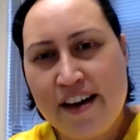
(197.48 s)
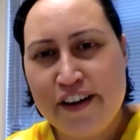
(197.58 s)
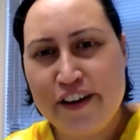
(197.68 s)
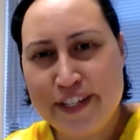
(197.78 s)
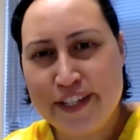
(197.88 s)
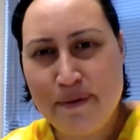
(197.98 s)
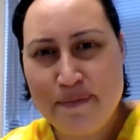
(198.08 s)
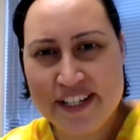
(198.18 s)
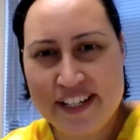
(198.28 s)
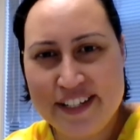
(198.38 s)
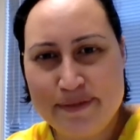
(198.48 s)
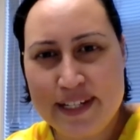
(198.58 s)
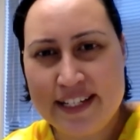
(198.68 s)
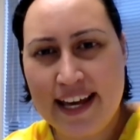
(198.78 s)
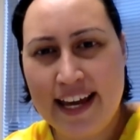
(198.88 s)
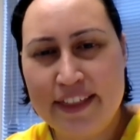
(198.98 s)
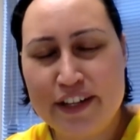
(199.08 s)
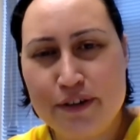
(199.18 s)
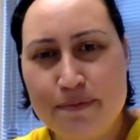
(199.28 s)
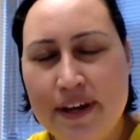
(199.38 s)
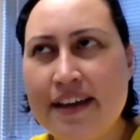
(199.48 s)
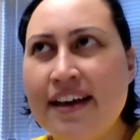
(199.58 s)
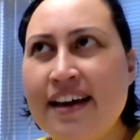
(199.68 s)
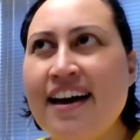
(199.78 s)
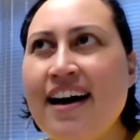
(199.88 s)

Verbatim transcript: You know, someone mentioned to me today there should be